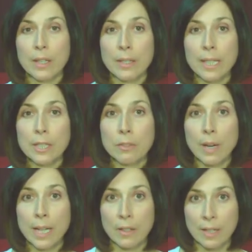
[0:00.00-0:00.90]
You need to
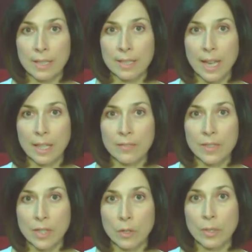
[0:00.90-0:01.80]
rate it on a scale of
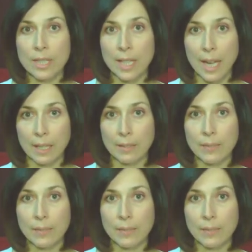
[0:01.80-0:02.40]
0 to 10.